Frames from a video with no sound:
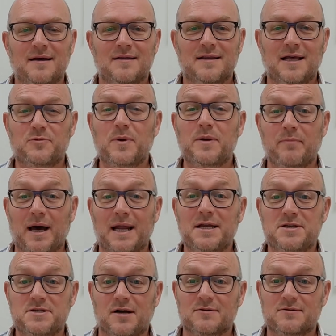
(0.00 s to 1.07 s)
that we
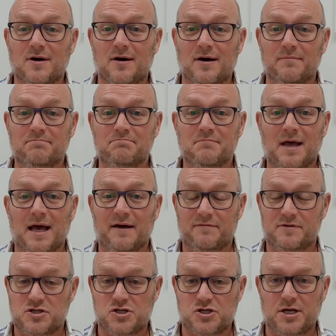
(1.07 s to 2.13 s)
manage our time, have
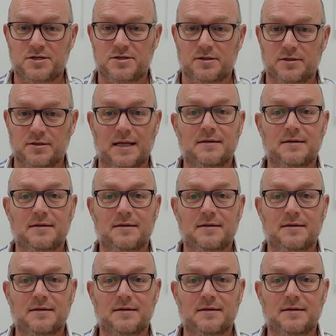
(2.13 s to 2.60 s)
a schedule